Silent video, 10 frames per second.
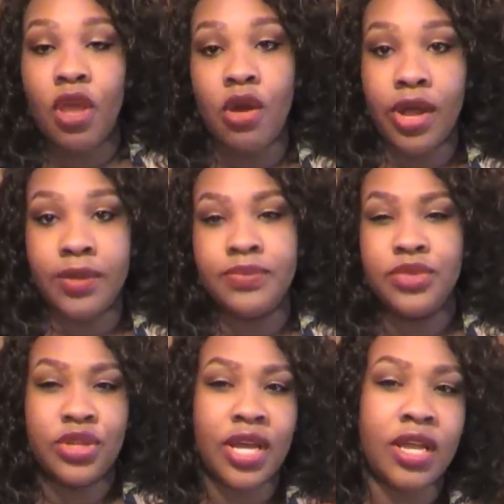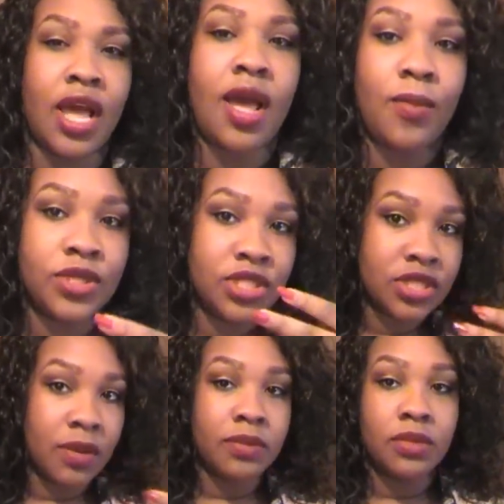Okay, so I'm gonna
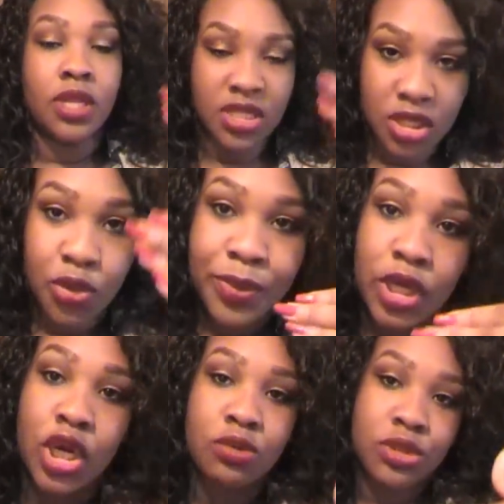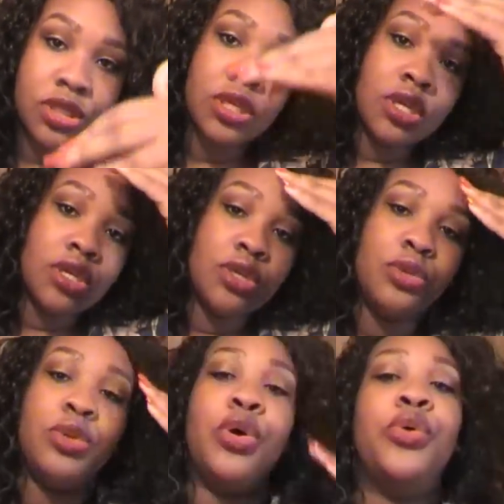just come a little bit closer,
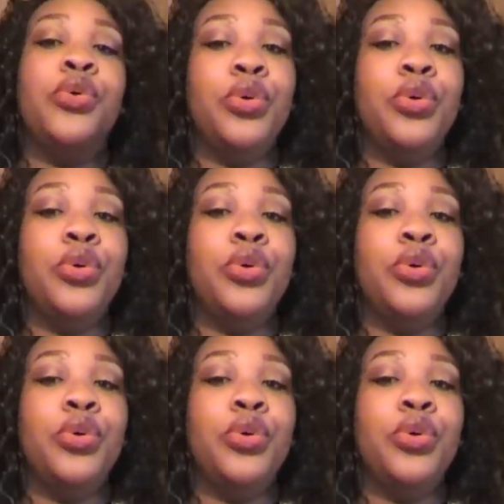you know,